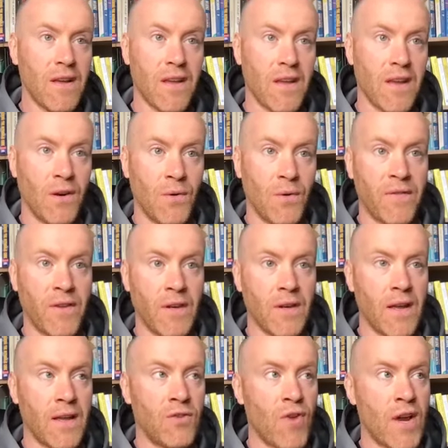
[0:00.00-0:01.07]
you know, even
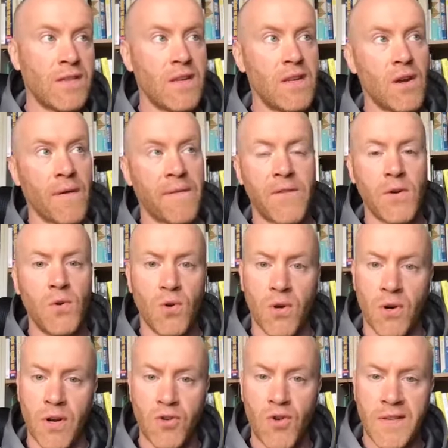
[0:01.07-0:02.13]
addressing your food
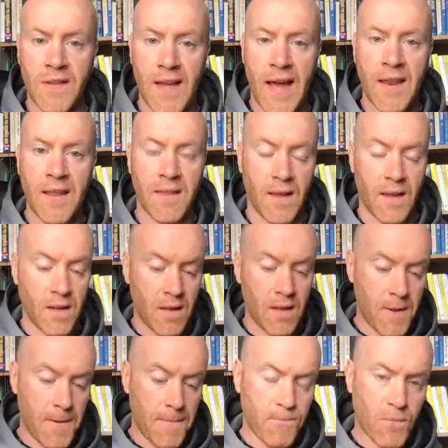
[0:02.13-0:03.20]
or addressing anything,
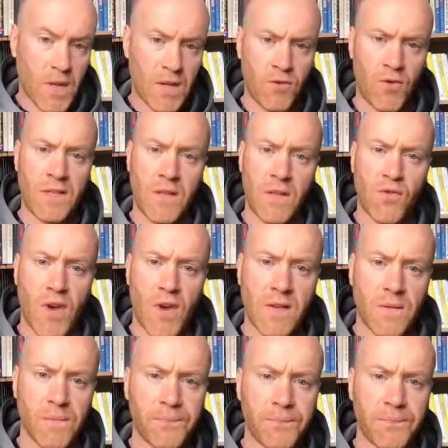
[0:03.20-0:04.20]
address the stress,